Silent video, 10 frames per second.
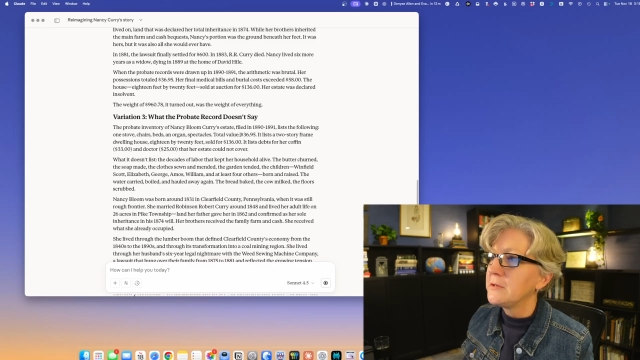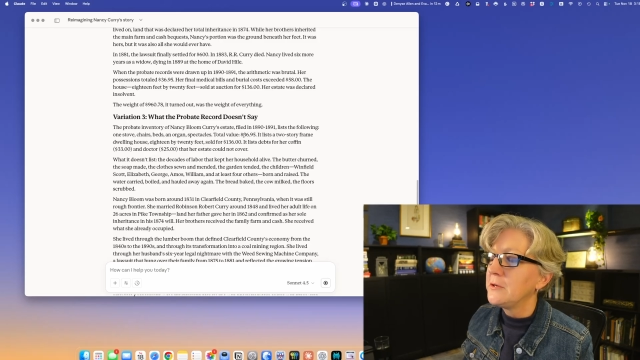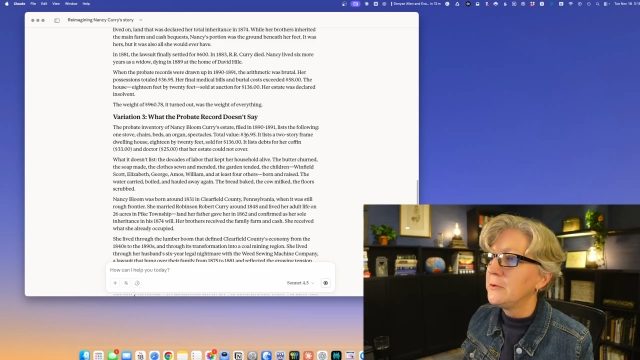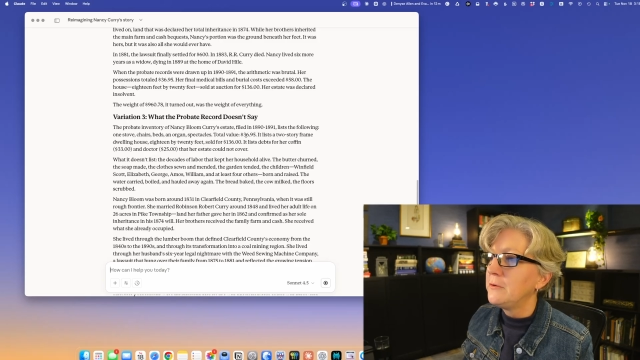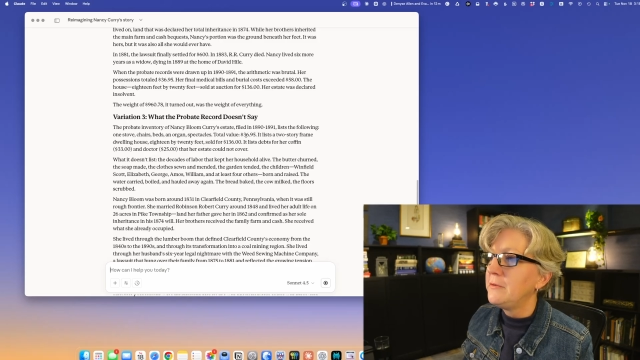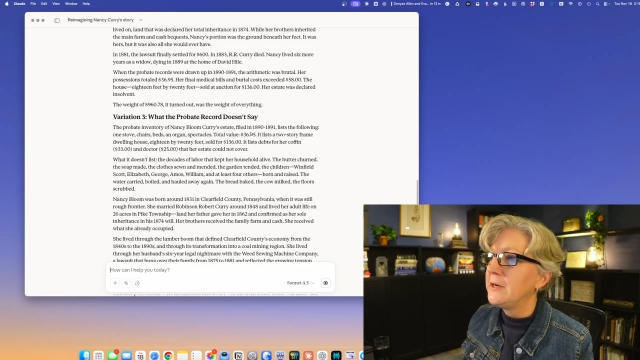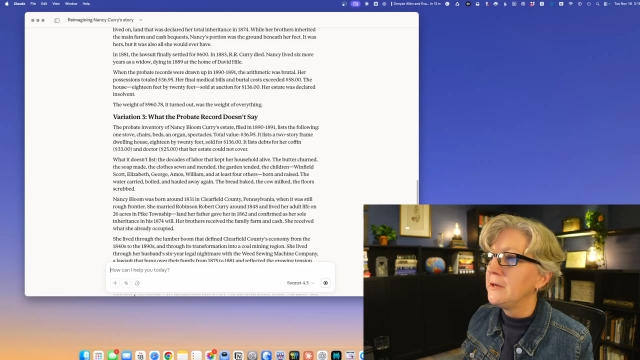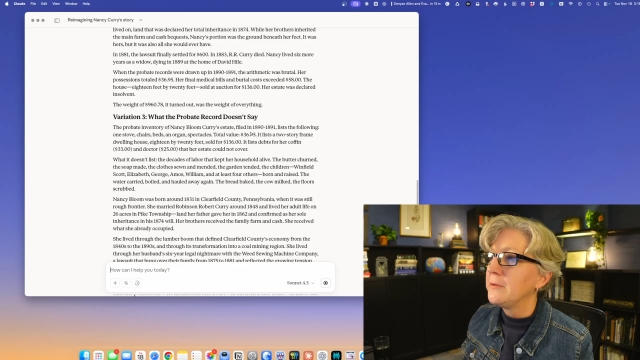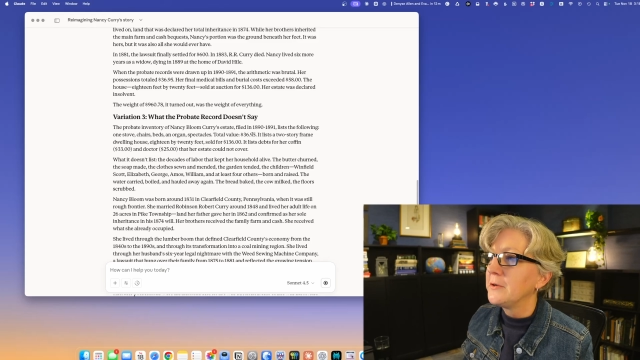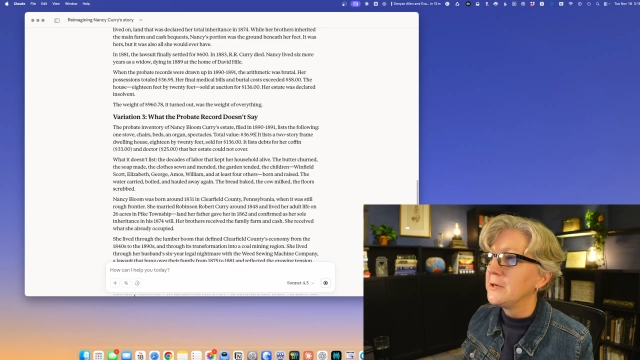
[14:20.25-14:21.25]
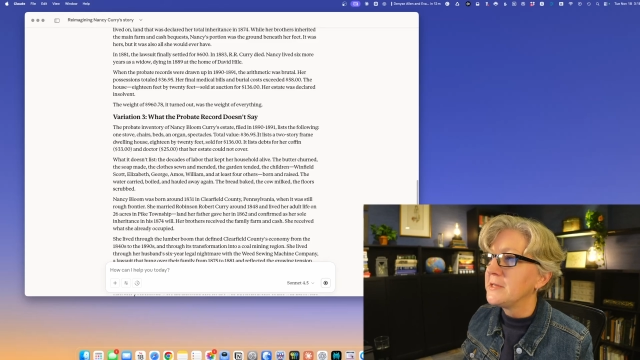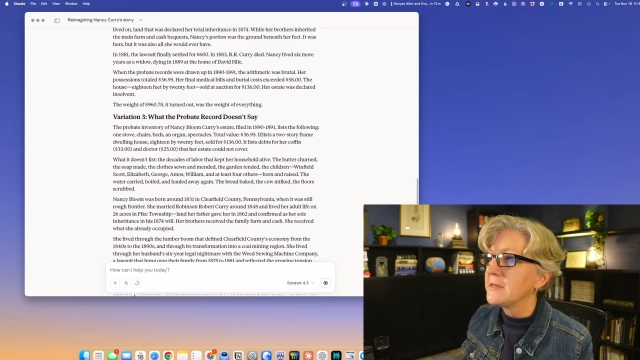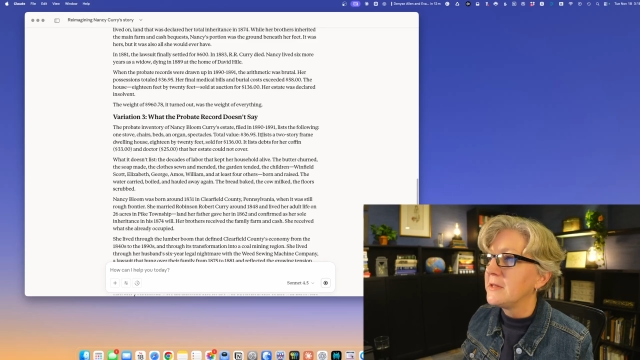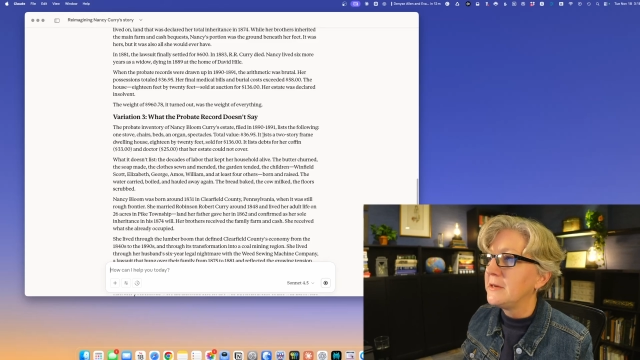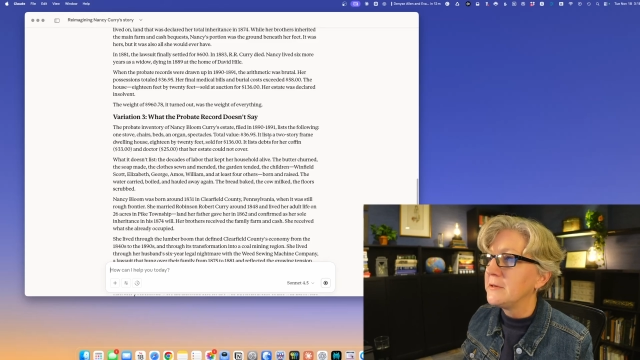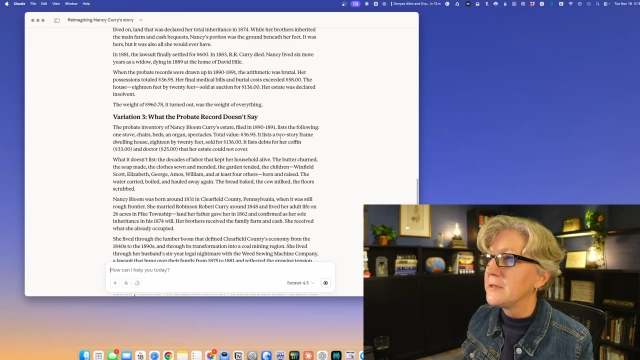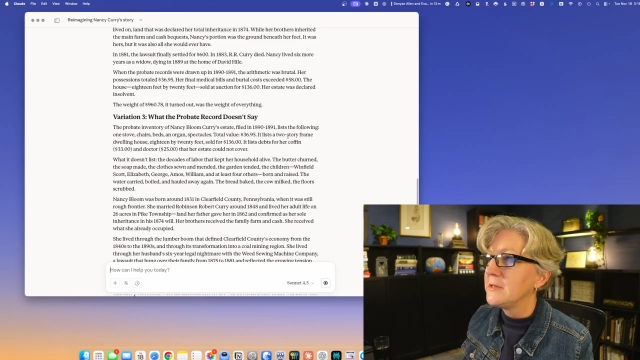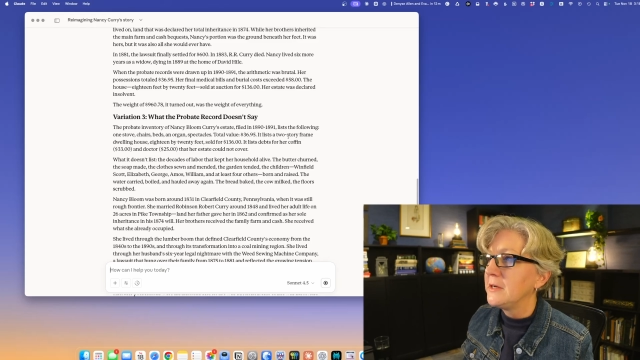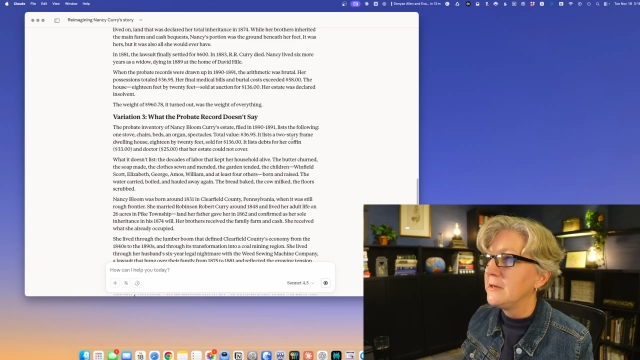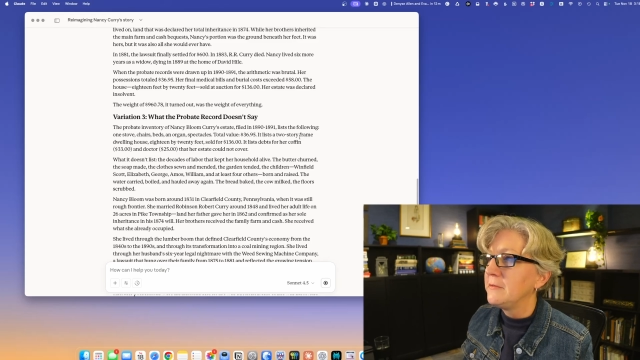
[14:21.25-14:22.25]
Total value,
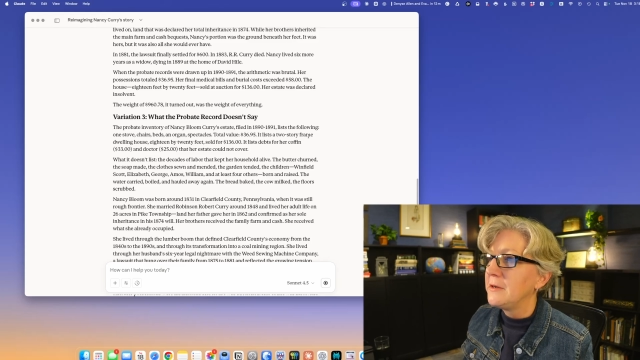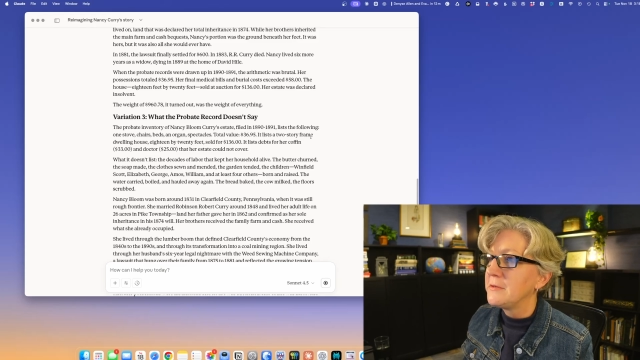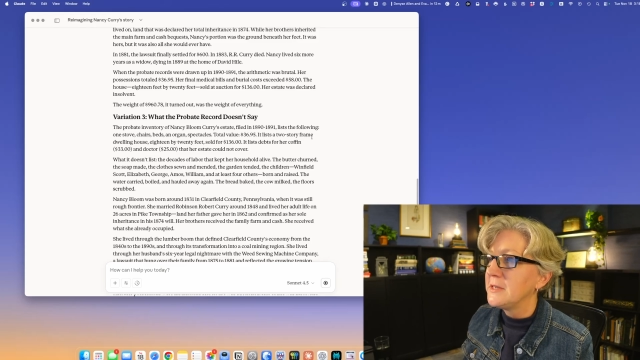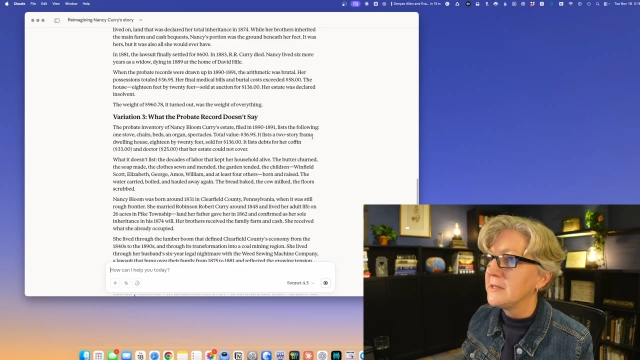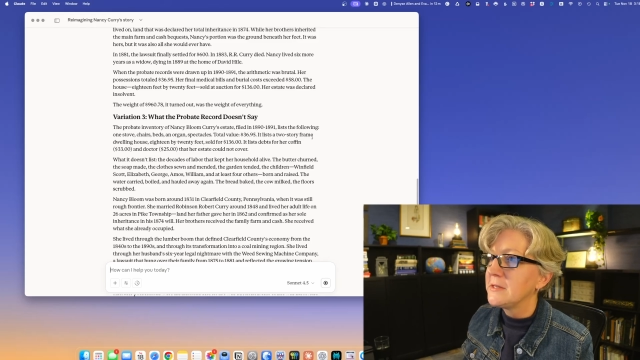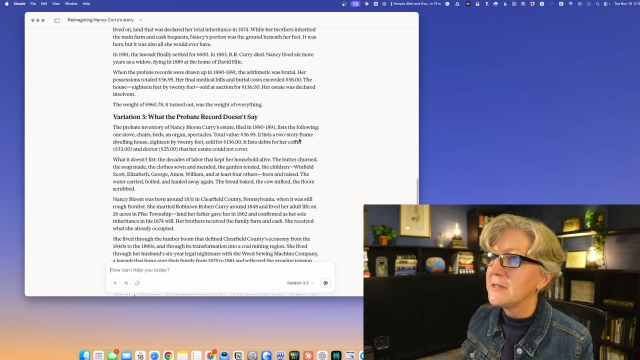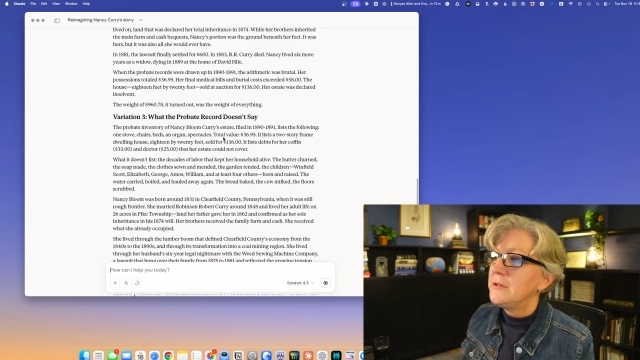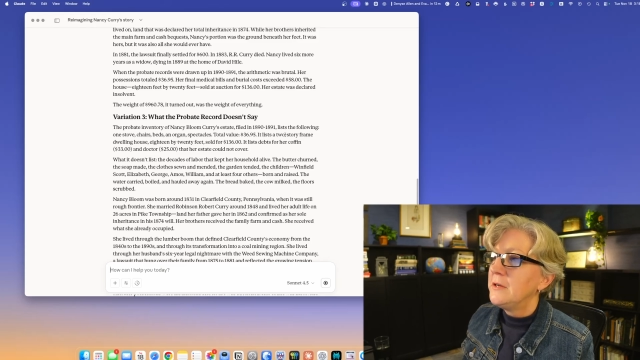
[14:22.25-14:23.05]
$36.95.